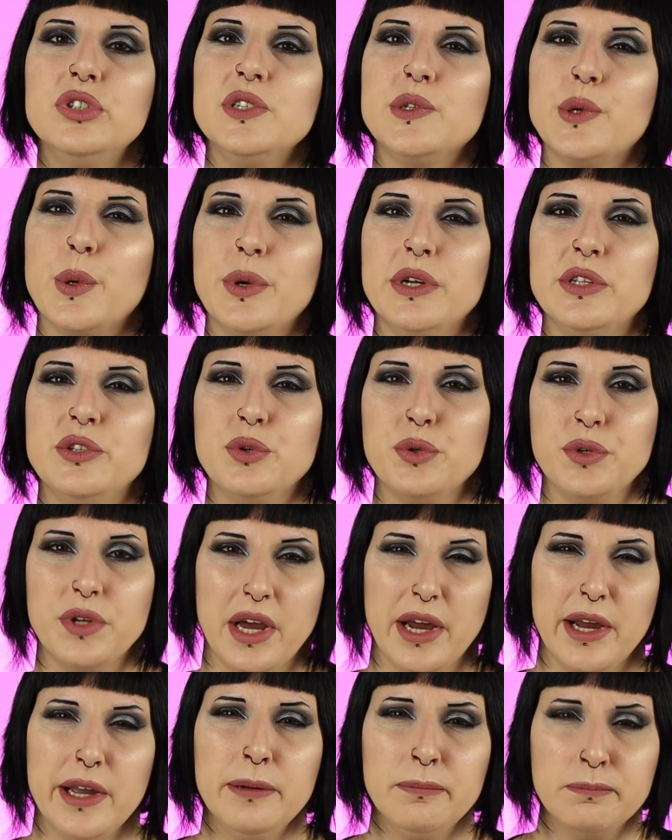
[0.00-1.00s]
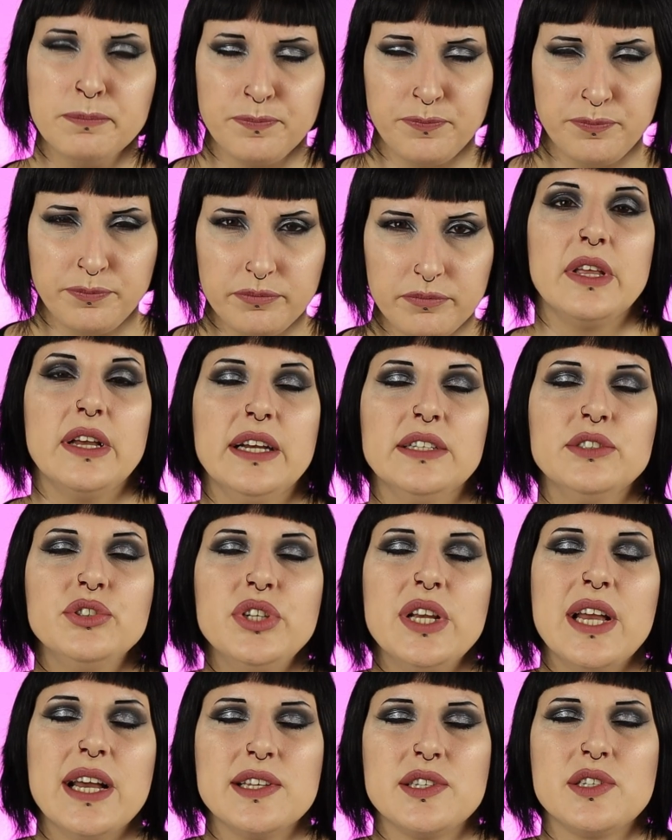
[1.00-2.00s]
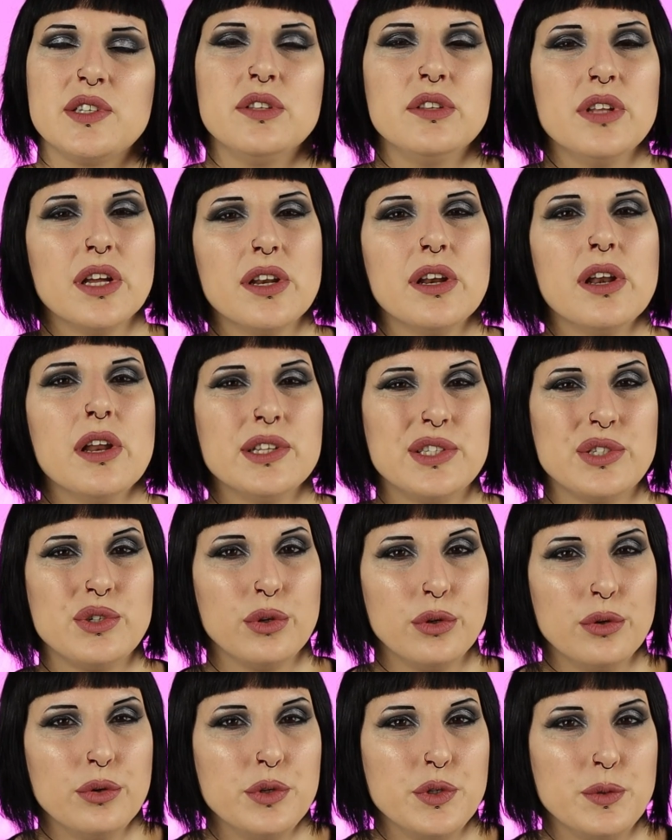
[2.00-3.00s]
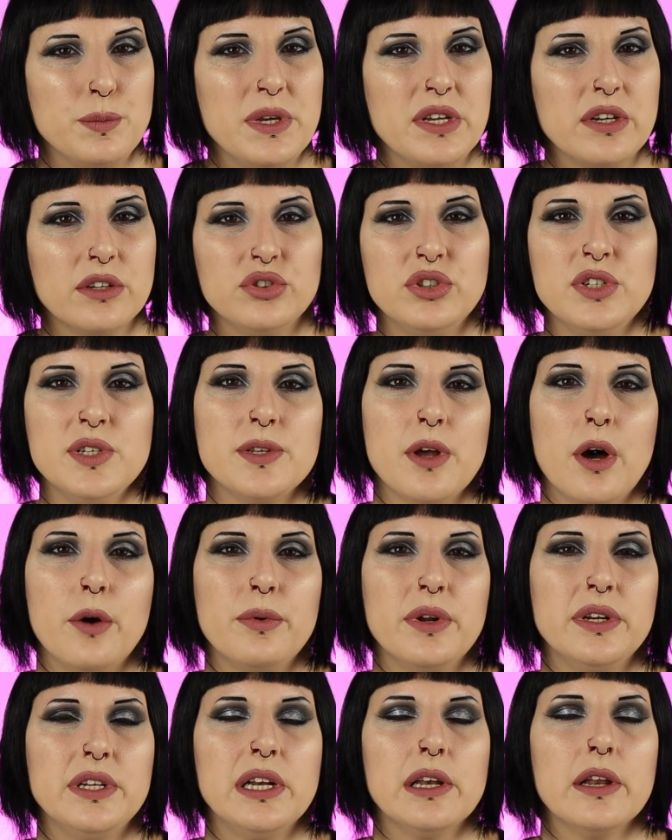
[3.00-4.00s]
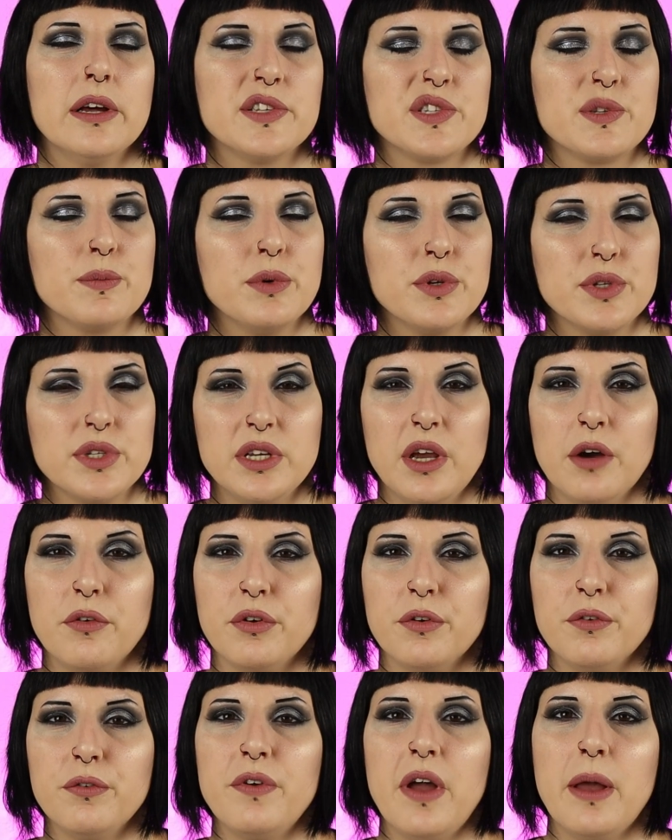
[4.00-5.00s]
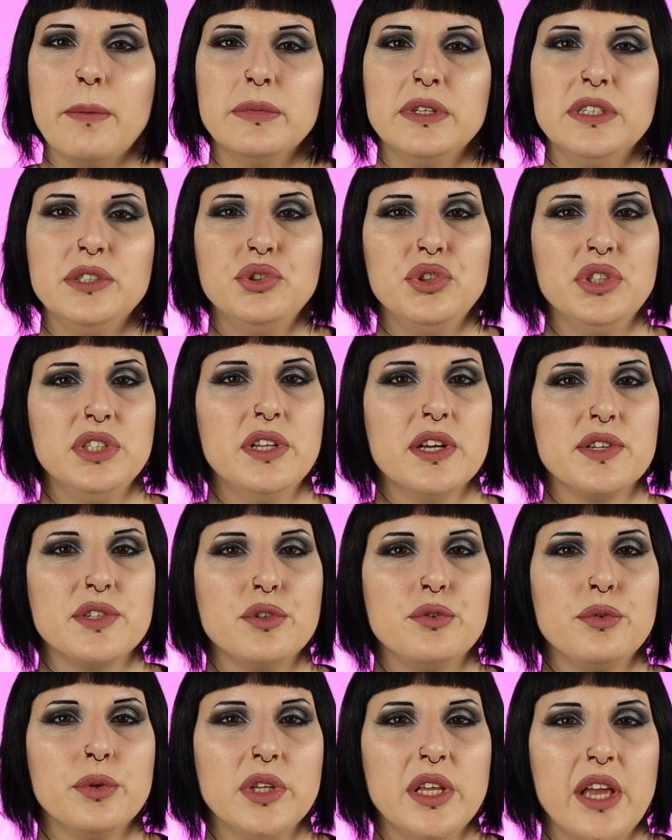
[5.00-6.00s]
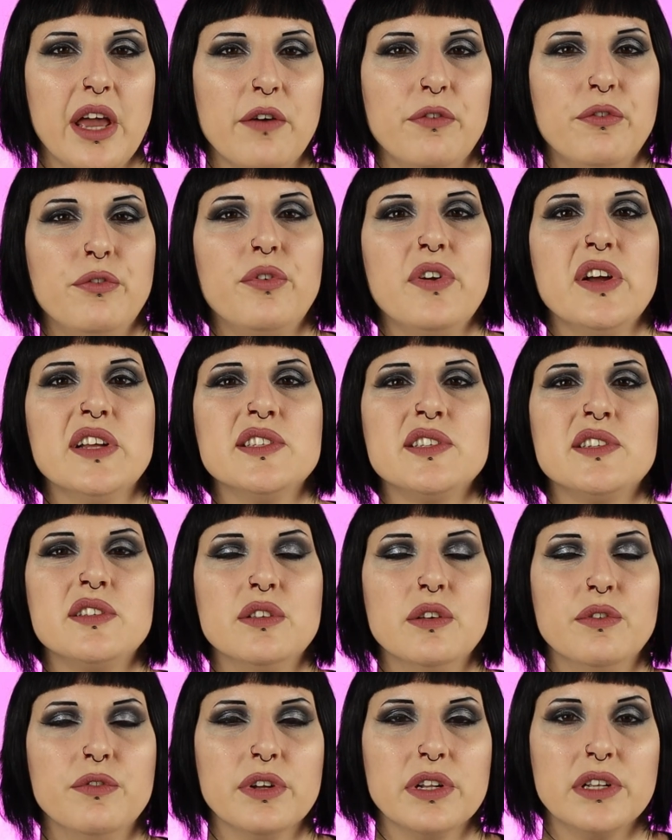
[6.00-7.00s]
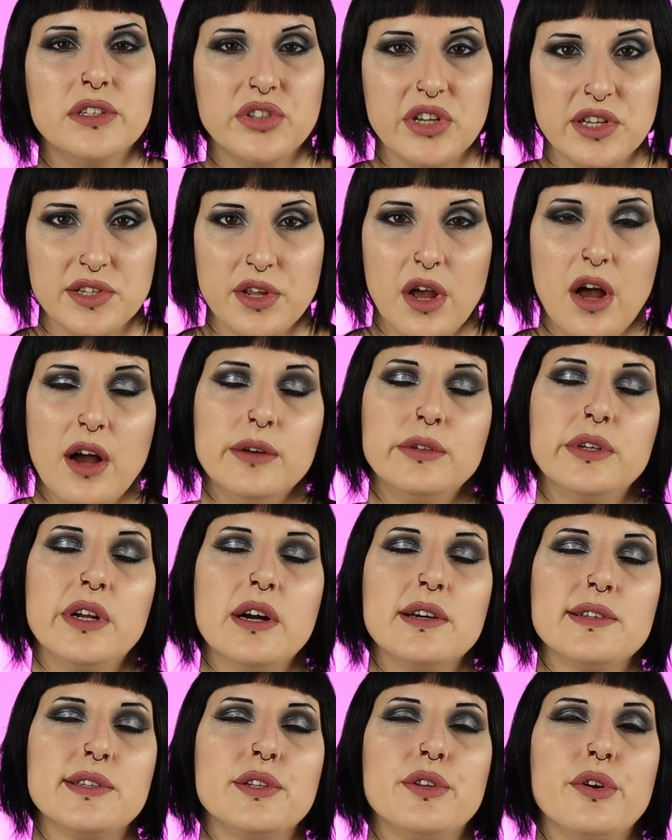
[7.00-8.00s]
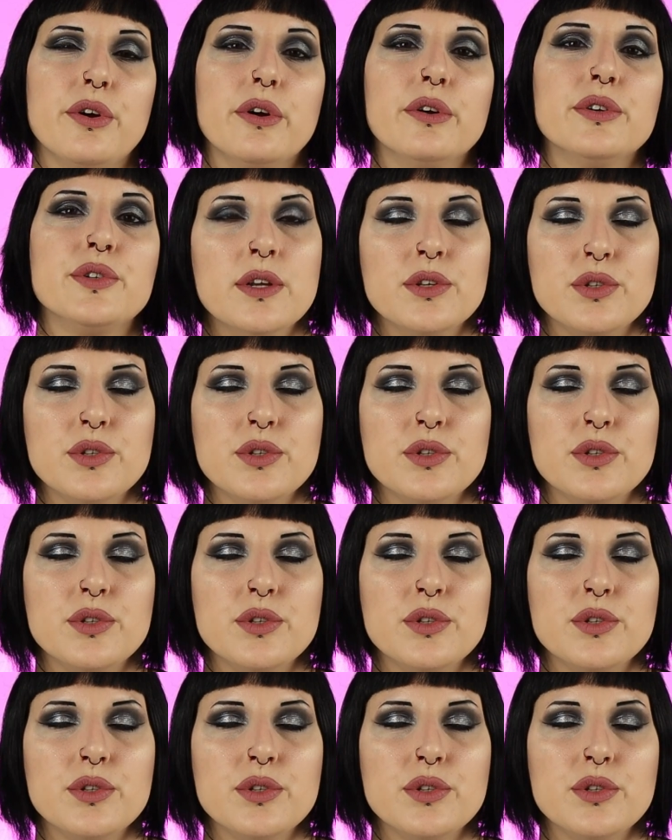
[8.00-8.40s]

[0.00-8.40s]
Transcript: she's going to die. And she has not a lot to lose, because she's already lost mostly of her family. She doesn't really have friends. The village has outcasted her.